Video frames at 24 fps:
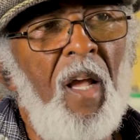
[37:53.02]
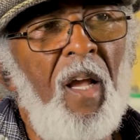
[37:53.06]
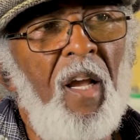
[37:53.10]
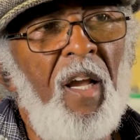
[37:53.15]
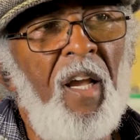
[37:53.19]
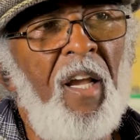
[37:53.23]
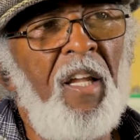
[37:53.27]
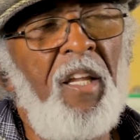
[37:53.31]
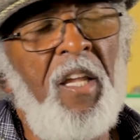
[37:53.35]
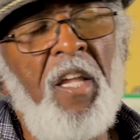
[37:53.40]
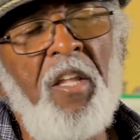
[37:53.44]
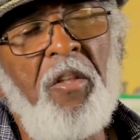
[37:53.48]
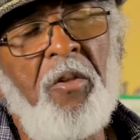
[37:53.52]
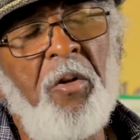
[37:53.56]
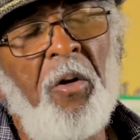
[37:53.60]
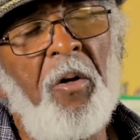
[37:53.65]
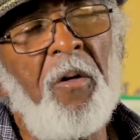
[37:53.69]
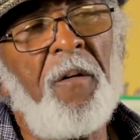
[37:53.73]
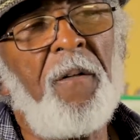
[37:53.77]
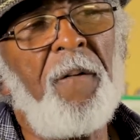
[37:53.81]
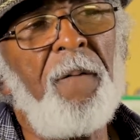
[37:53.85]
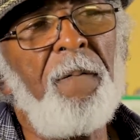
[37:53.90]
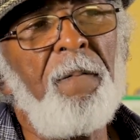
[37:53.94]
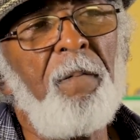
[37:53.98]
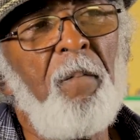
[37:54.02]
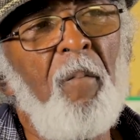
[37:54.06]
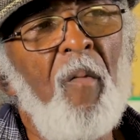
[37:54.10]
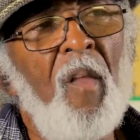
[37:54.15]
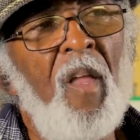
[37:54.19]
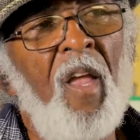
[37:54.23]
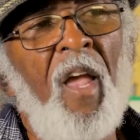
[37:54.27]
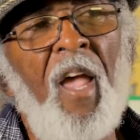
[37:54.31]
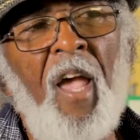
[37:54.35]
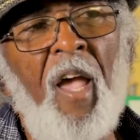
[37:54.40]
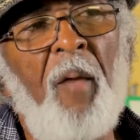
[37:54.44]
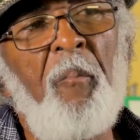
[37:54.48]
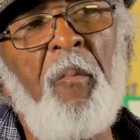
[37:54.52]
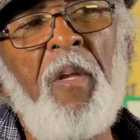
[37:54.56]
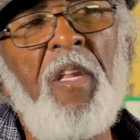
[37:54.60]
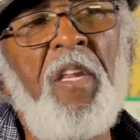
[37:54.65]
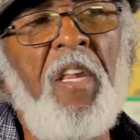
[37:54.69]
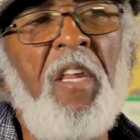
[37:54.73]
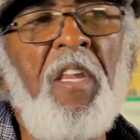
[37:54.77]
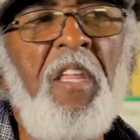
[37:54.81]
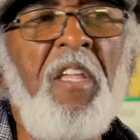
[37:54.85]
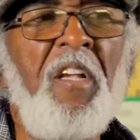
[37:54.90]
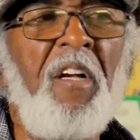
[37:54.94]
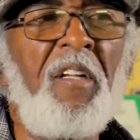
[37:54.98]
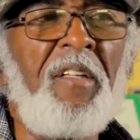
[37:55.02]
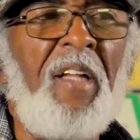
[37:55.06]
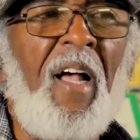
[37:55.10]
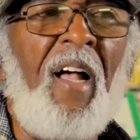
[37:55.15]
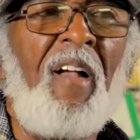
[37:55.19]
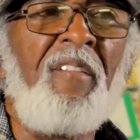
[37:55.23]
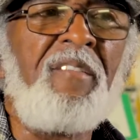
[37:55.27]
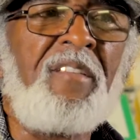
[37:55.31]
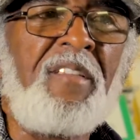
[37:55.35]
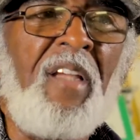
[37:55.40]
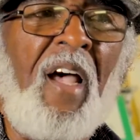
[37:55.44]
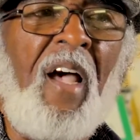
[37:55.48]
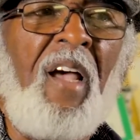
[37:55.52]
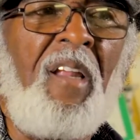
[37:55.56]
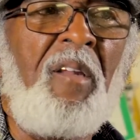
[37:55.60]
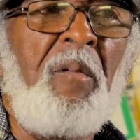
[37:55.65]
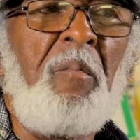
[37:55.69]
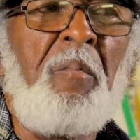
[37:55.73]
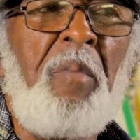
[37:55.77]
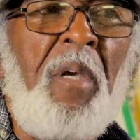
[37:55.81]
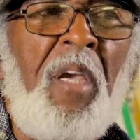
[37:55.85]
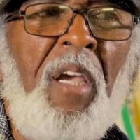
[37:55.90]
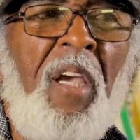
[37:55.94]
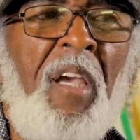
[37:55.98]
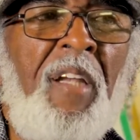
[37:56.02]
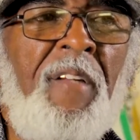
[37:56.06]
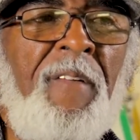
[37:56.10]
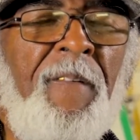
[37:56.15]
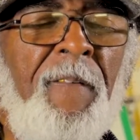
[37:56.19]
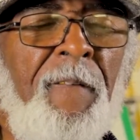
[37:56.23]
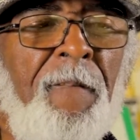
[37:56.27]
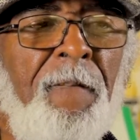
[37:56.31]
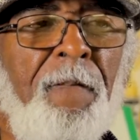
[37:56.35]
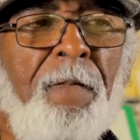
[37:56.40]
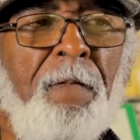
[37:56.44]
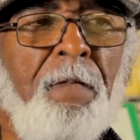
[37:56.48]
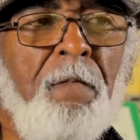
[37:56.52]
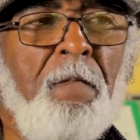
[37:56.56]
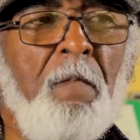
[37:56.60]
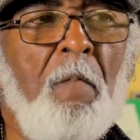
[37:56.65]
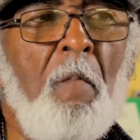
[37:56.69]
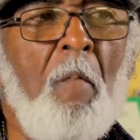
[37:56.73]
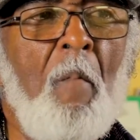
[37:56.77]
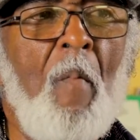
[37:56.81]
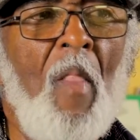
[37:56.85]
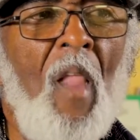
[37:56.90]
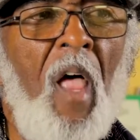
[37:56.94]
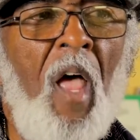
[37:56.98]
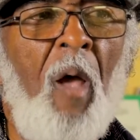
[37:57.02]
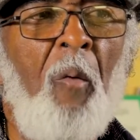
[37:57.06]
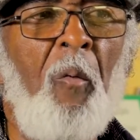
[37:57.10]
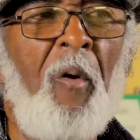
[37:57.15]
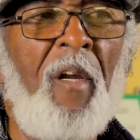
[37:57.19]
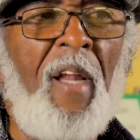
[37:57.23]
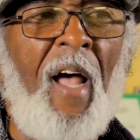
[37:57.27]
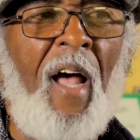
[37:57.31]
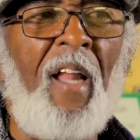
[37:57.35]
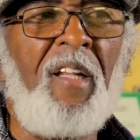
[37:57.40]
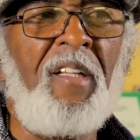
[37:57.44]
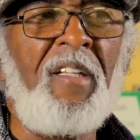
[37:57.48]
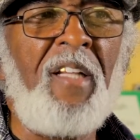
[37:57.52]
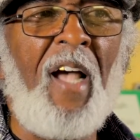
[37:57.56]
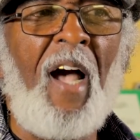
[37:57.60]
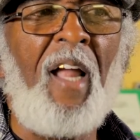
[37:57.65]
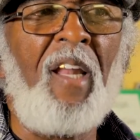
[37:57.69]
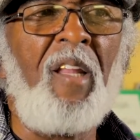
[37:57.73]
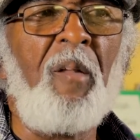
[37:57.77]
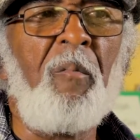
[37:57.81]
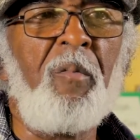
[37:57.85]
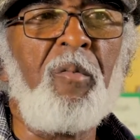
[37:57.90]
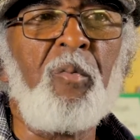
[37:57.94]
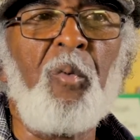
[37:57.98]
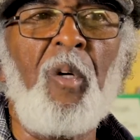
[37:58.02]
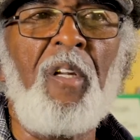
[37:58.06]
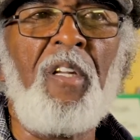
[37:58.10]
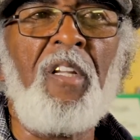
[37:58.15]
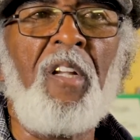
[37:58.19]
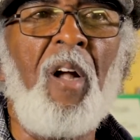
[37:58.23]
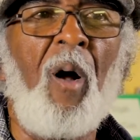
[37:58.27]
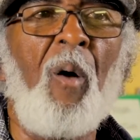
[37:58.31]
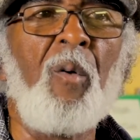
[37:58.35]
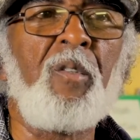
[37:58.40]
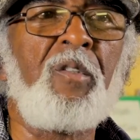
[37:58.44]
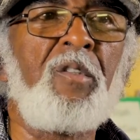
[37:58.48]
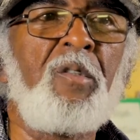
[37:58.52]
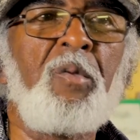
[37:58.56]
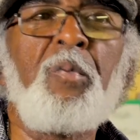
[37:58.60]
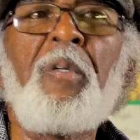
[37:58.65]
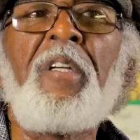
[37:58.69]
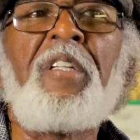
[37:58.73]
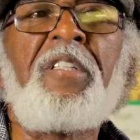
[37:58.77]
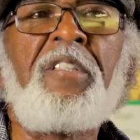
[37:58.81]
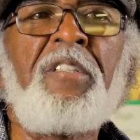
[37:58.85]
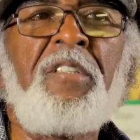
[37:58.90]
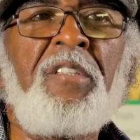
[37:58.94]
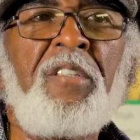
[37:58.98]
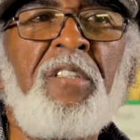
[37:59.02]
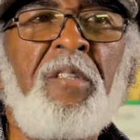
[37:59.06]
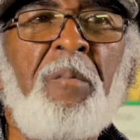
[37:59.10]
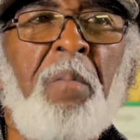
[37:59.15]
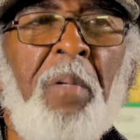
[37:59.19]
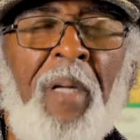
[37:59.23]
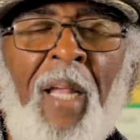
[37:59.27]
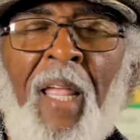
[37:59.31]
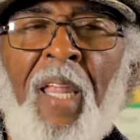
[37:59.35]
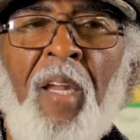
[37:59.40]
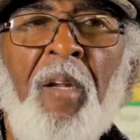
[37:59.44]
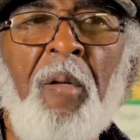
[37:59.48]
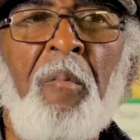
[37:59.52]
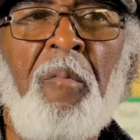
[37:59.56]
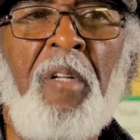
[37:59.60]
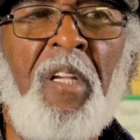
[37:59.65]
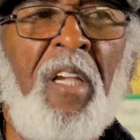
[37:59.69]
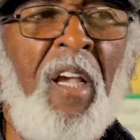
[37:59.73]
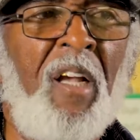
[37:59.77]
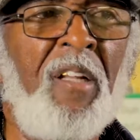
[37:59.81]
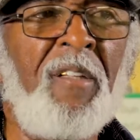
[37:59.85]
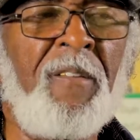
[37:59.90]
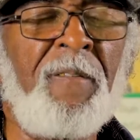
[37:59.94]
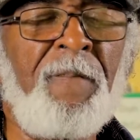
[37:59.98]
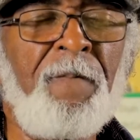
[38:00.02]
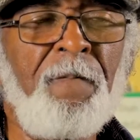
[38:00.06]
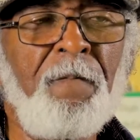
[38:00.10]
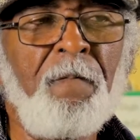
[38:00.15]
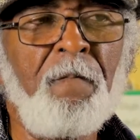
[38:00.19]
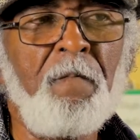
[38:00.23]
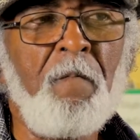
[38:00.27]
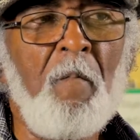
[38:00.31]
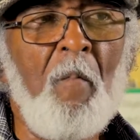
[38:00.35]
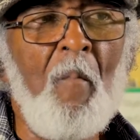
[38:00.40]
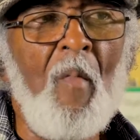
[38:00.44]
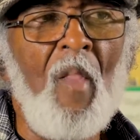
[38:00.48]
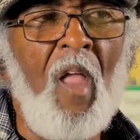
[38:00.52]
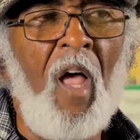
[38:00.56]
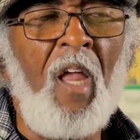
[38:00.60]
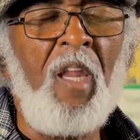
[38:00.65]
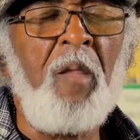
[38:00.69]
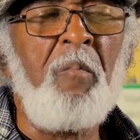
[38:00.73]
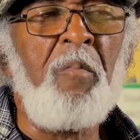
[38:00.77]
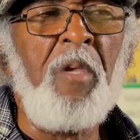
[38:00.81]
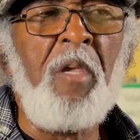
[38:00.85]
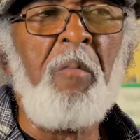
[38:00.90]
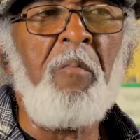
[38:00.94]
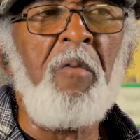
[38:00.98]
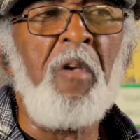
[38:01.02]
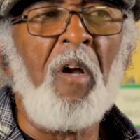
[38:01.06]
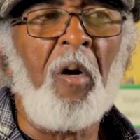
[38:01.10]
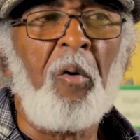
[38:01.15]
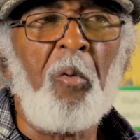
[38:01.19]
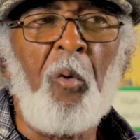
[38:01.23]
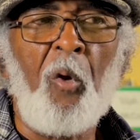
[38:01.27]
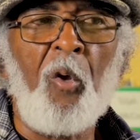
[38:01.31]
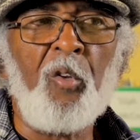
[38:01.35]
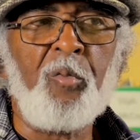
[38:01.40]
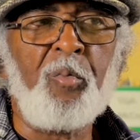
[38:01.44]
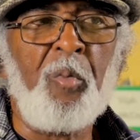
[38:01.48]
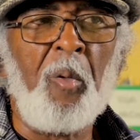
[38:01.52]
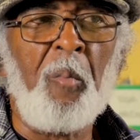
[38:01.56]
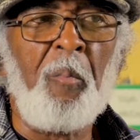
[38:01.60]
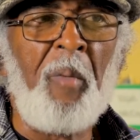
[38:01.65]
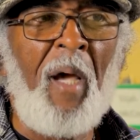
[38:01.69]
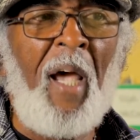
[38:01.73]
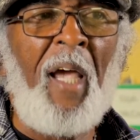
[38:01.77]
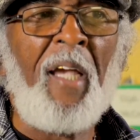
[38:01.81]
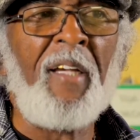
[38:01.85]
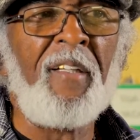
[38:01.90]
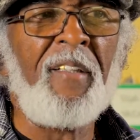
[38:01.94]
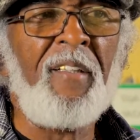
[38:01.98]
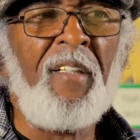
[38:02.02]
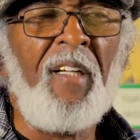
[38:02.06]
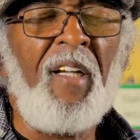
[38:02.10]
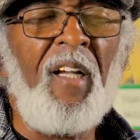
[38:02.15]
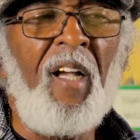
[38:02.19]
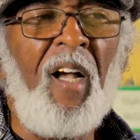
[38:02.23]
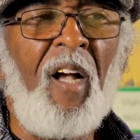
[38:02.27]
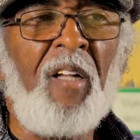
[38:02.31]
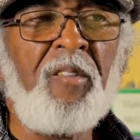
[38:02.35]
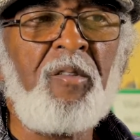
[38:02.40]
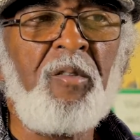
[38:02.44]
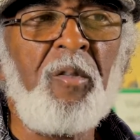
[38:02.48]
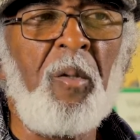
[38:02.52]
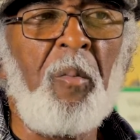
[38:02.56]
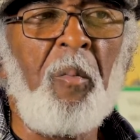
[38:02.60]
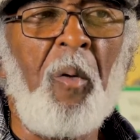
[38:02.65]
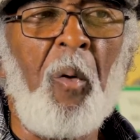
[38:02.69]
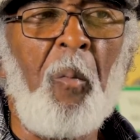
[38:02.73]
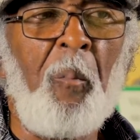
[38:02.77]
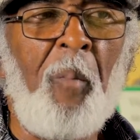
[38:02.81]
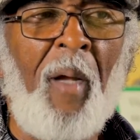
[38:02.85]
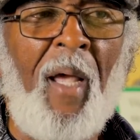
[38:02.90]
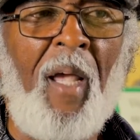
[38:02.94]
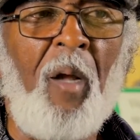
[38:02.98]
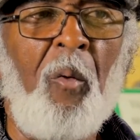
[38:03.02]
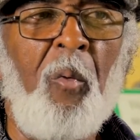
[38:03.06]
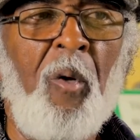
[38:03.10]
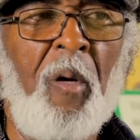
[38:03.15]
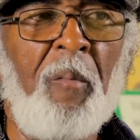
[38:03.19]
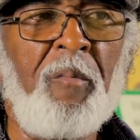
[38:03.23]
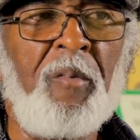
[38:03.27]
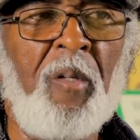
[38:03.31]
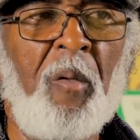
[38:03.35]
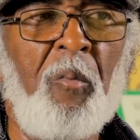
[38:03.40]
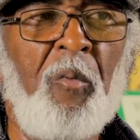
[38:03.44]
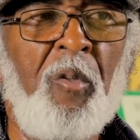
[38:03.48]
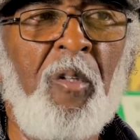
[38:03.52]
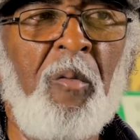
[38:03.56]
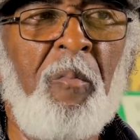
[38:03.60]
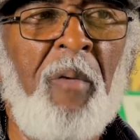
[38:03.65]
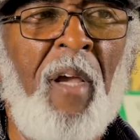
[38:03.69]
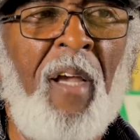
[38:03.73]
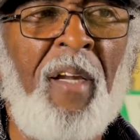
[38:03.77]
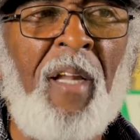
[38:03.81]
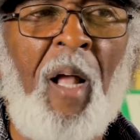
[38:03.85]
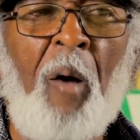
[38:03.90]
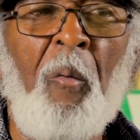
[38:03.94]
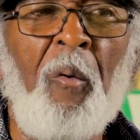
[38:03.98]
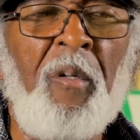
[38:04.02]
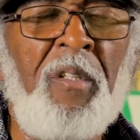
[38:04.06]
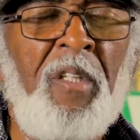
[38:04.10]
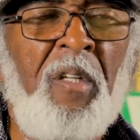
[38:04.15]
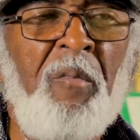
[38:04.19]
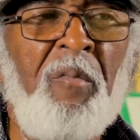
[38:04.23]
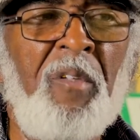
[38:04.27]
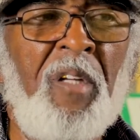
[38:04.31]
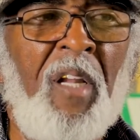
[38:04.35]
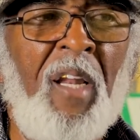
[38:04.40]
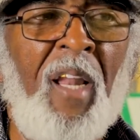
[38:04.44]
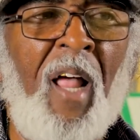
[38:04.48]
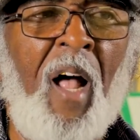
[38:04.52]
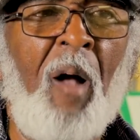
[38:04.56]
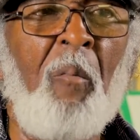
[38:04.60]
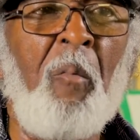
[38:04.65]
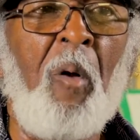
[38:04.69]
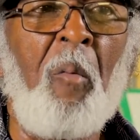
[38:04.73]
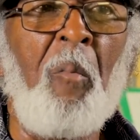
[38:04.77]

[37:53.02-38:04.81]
And he had me to kneel down side the bed, and went out and got him what they call switches and planted them together. And he beat me across my back until my back whipped up real bad. And I wouldn't even allow my